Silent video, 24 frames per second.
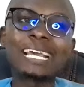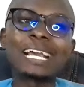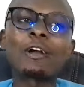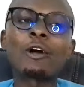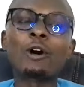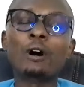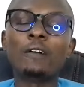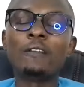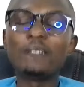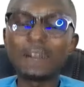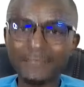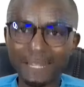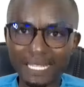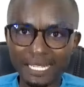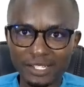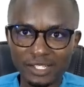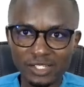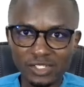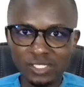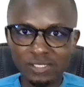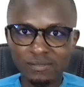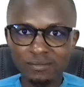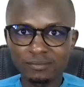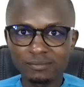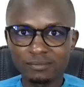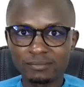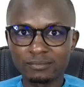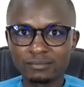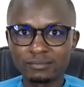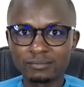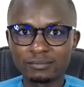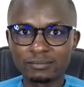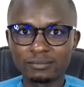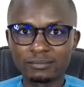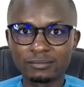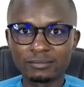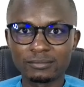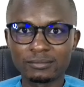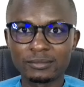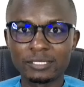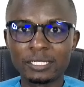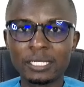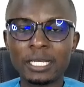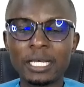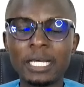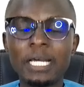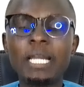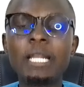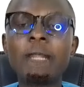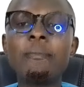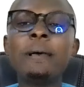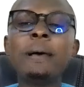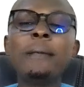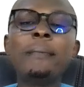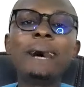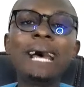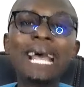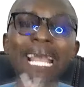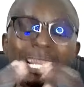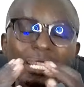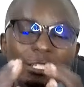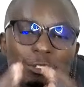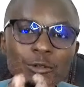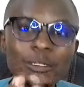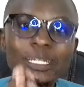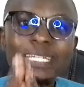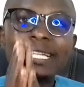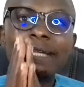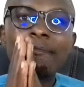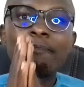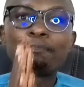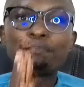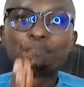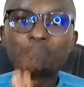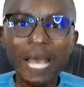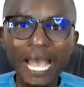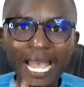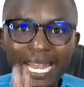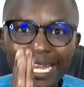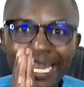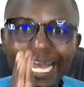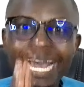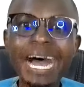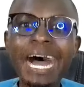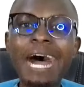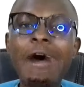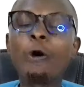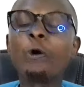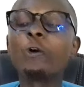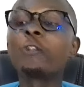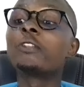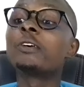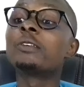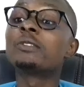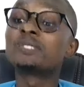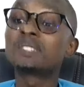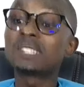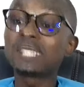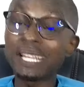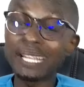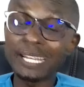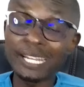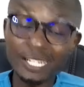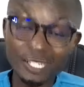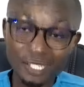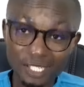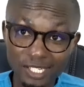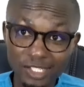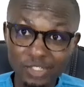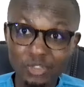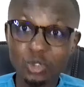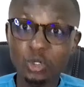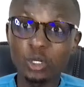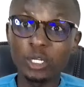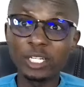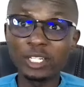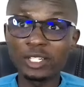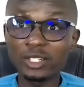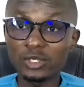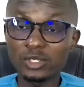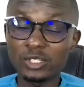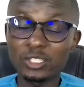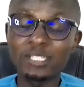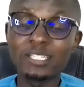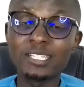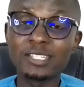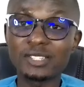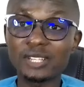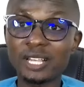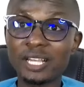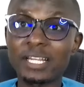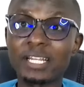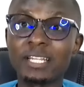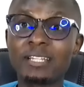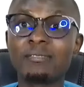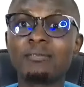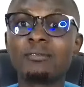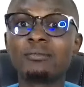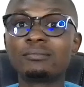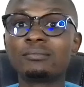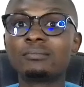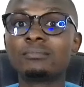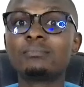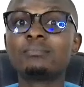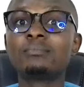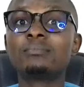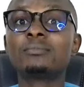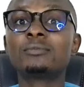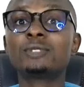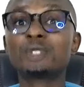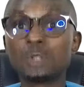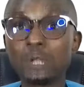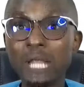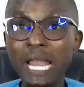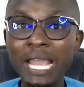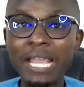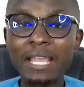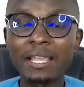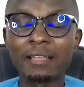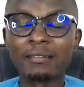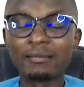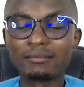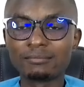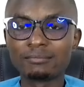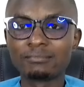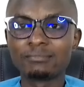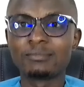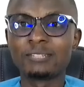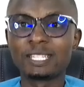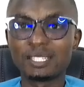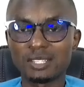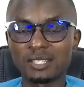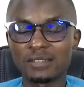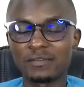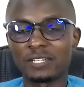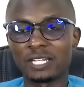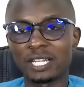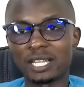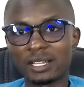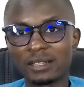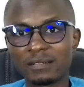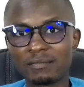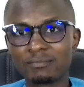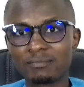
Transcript: take over this, remember, it will depend how the Senate is going to decide today, this evening.